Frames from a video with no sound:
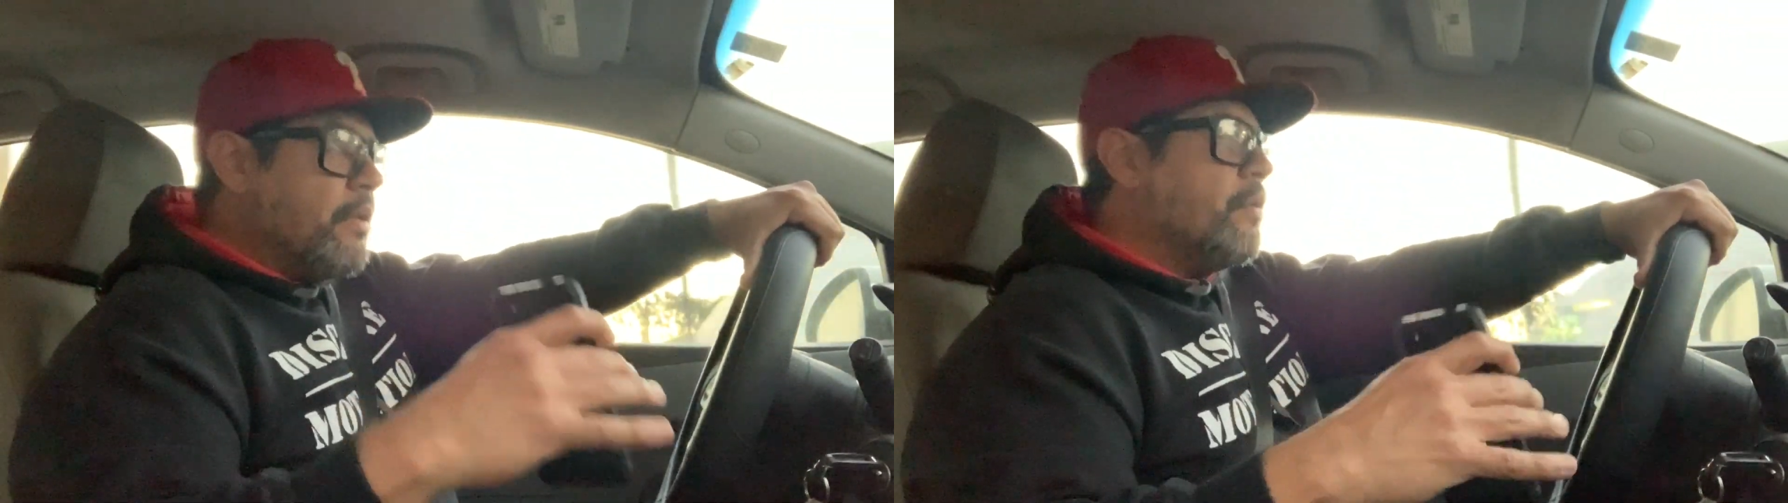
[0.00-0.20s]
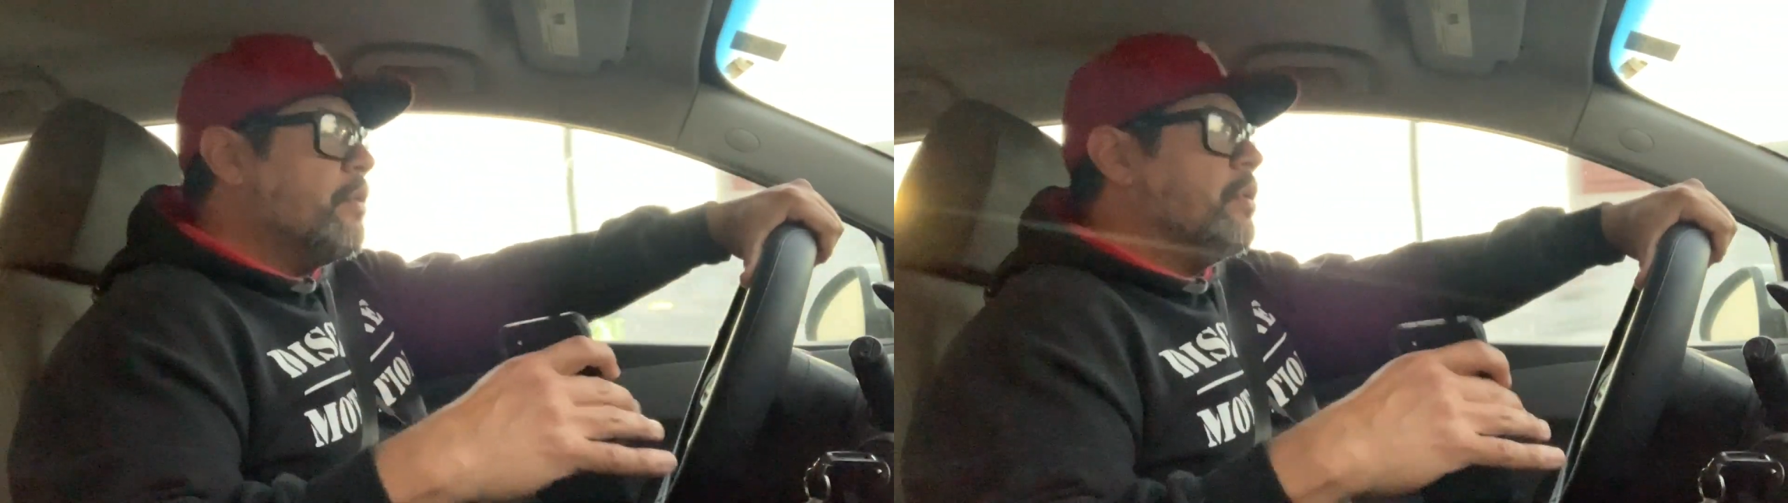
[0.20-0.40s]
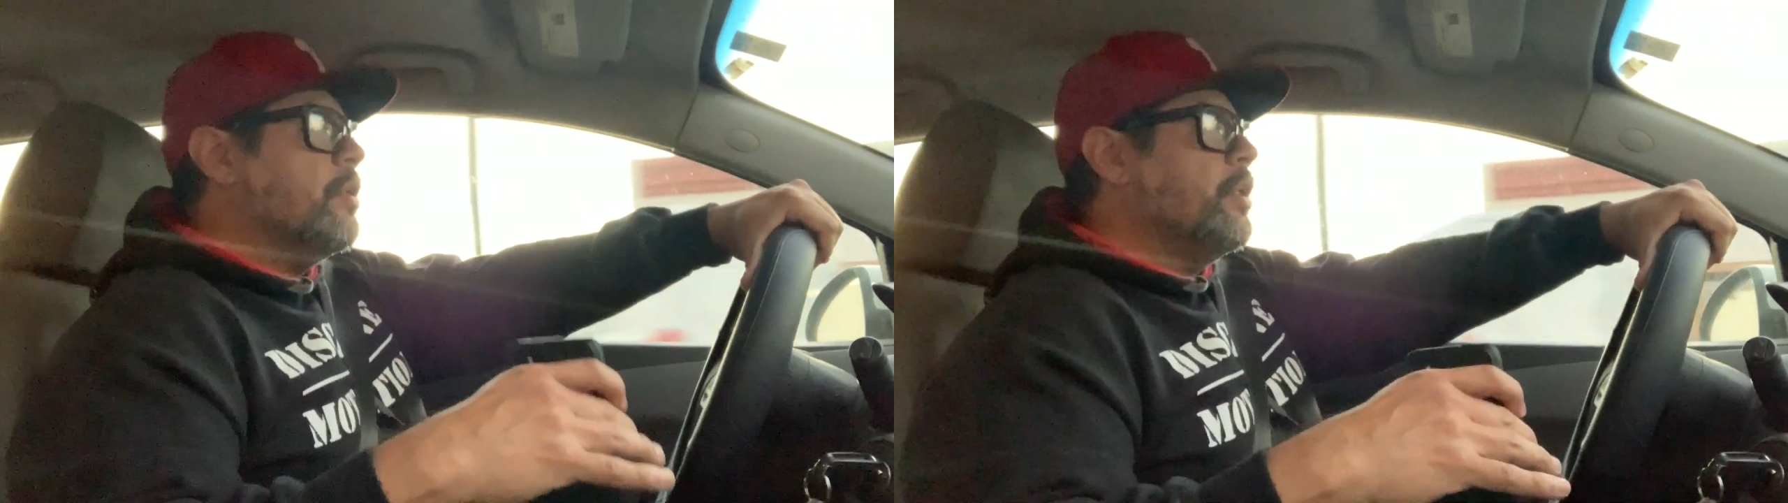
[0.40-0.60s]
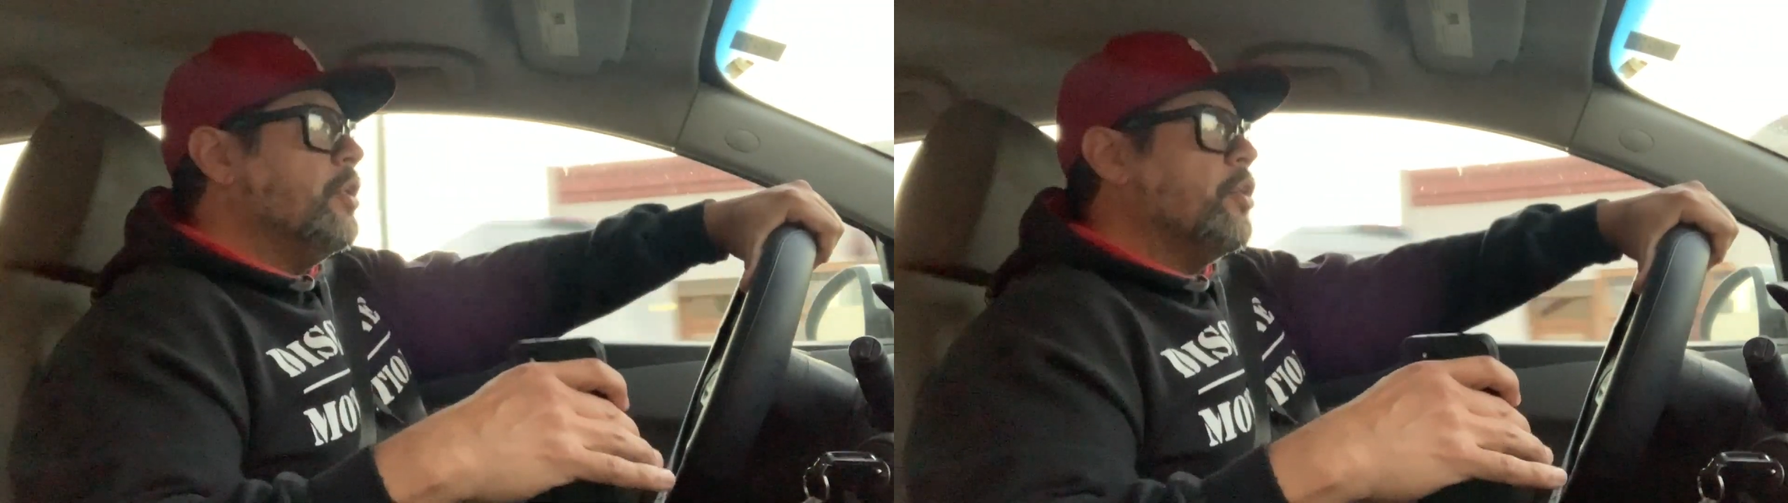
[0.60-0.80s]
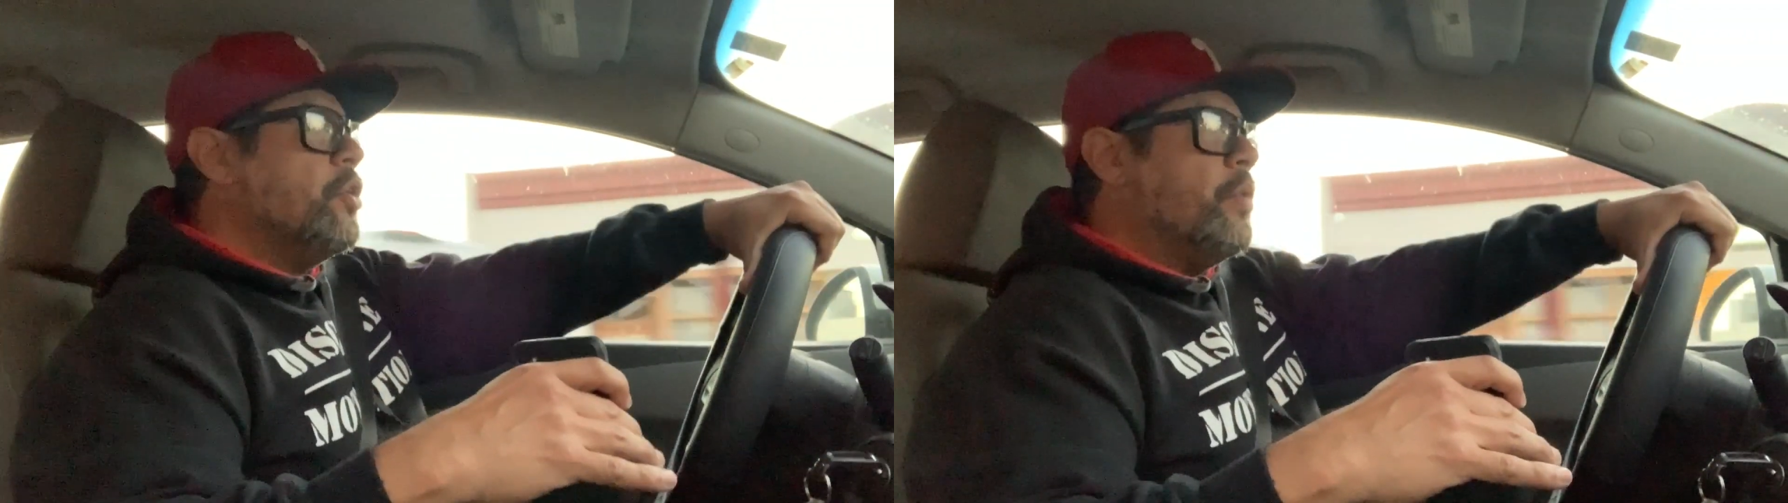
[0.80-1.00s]
or you
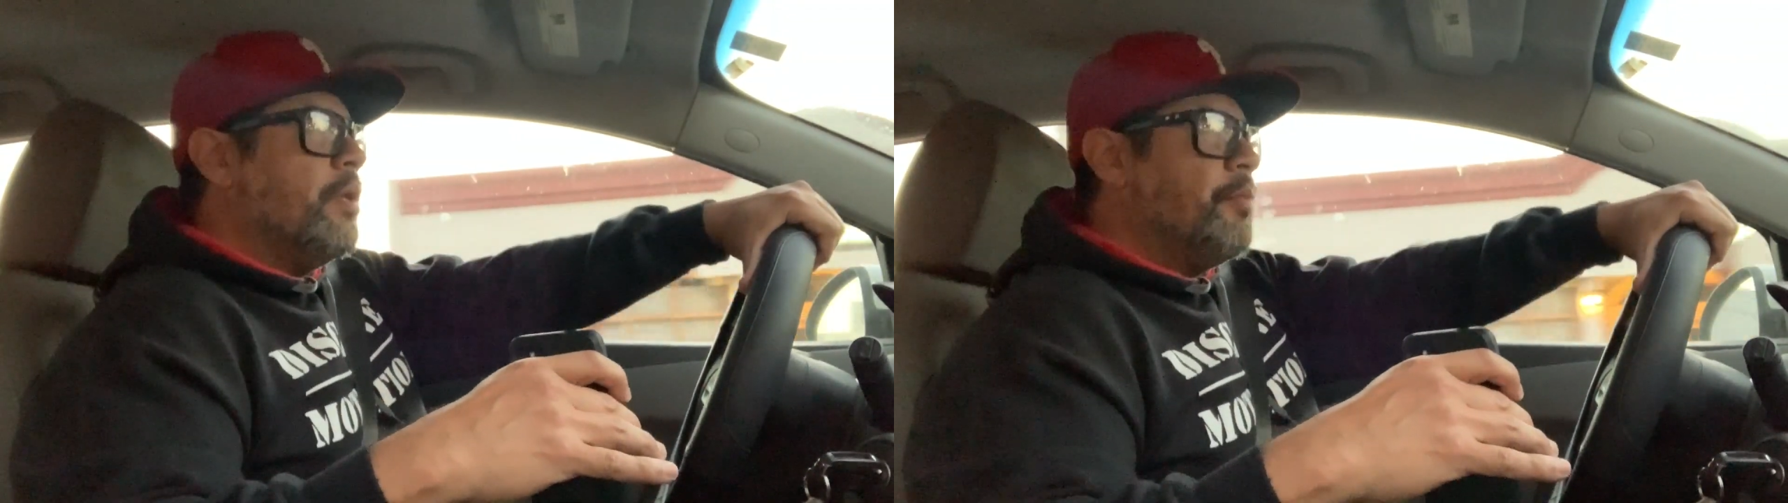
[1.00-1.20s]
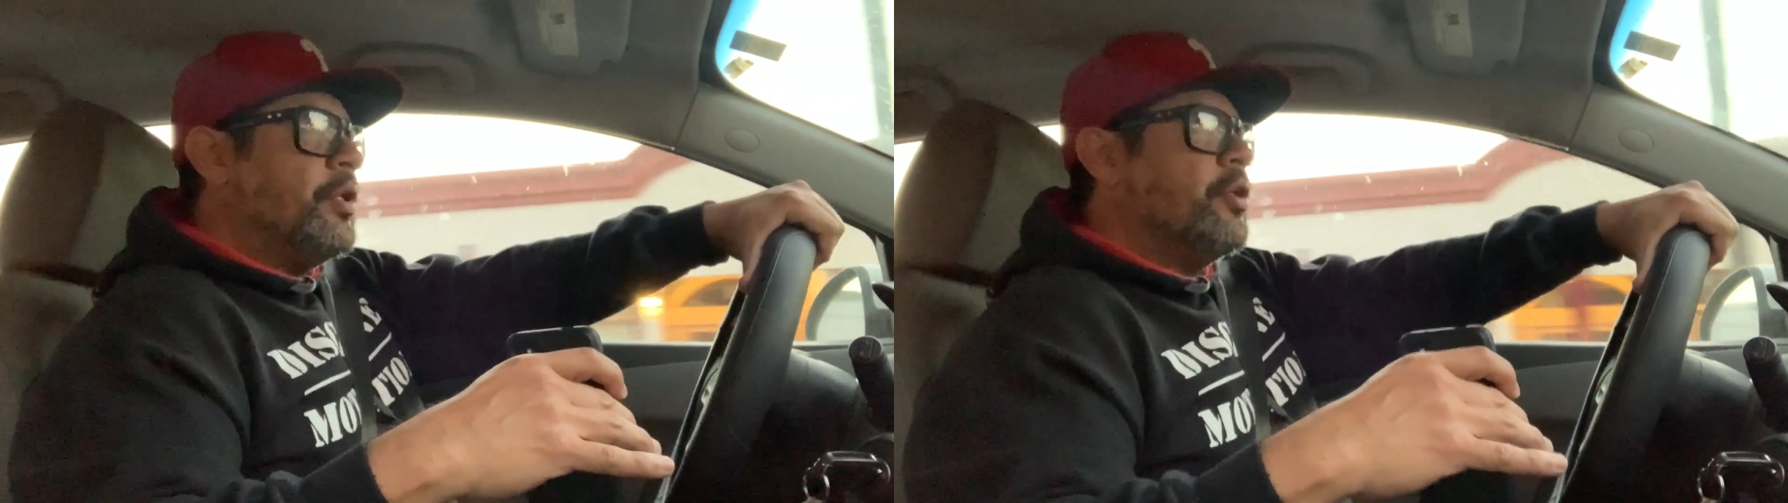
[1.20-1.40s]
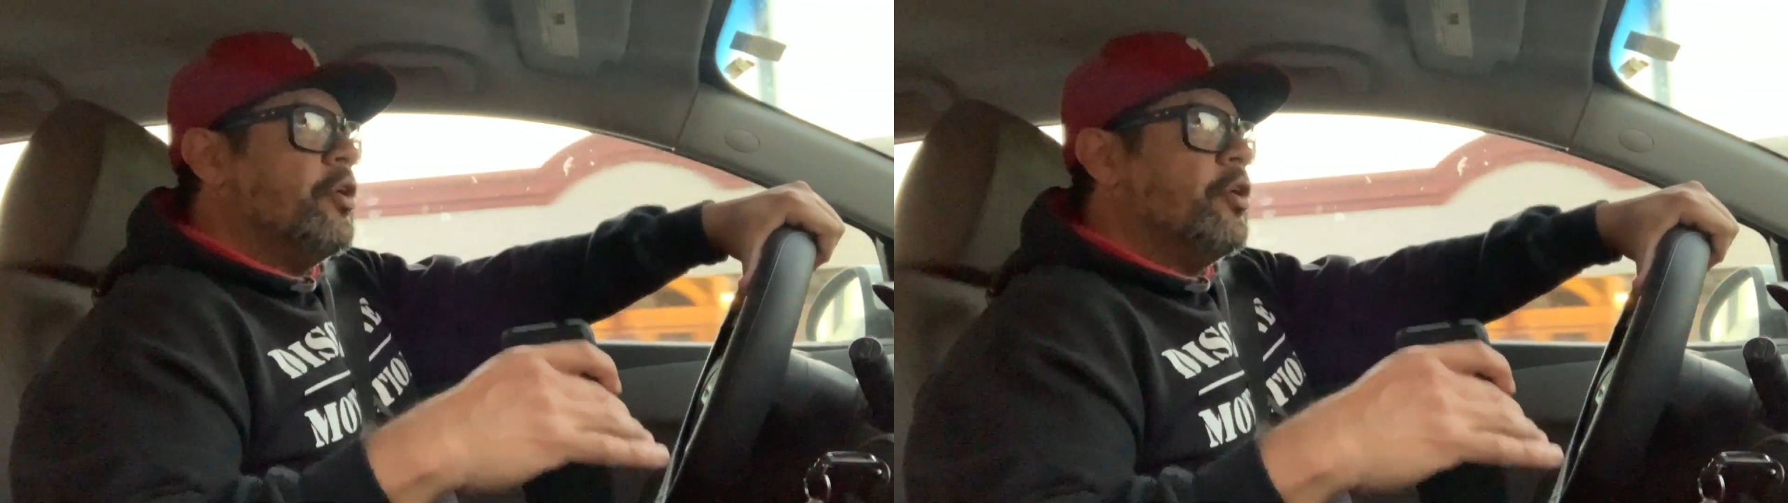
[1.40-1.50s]
know you don't want to you know you